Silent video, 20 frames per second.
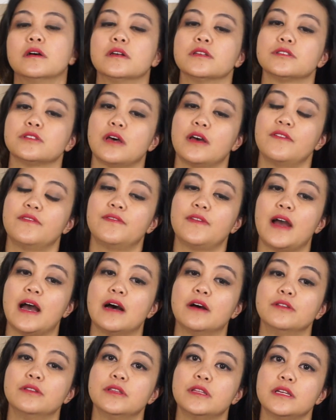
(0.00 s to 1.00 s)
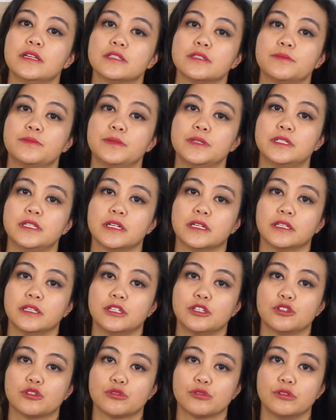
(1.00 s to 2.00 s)
So I found this particularly
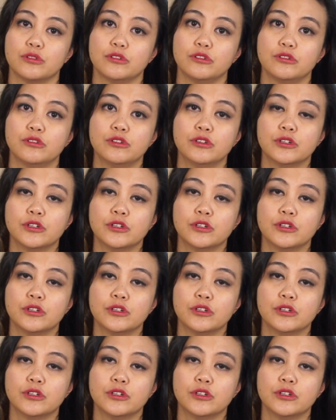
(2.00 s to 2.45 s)
true